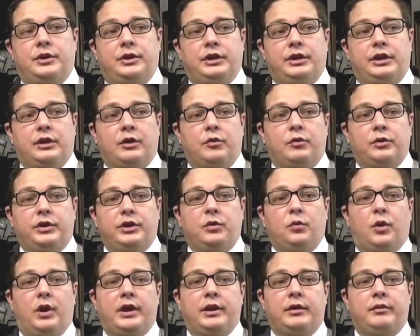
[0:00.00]
you know,
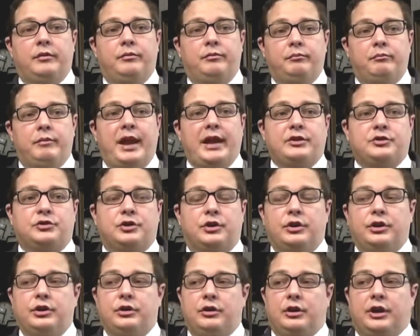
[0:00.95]
you want to make
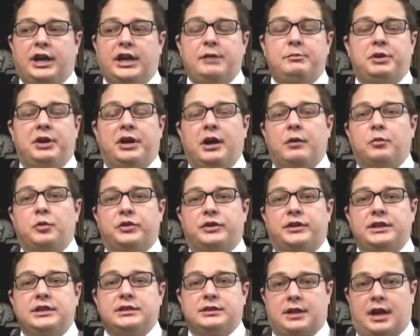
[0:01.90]
sure you're keeping up
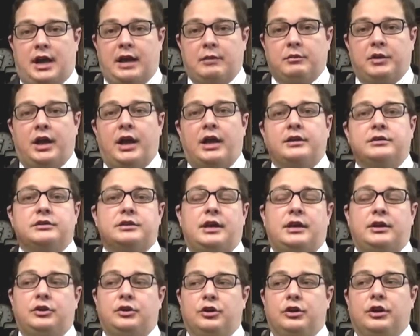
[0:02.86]
with these timelines
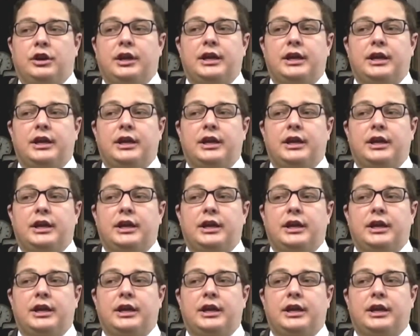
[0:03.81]
and you're